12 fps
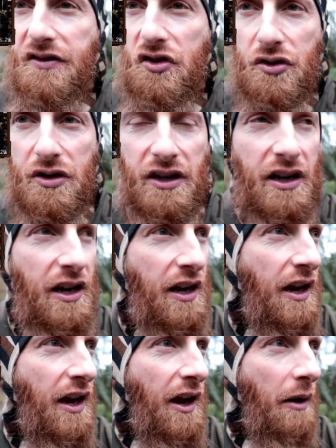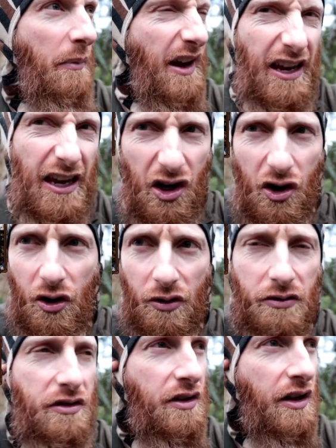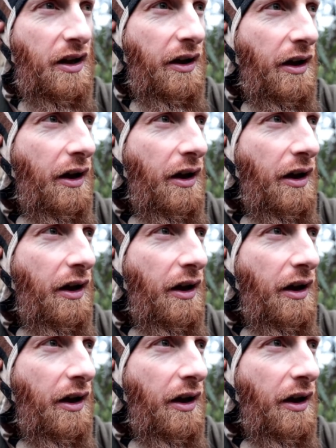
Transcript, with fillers: against the tree. My ears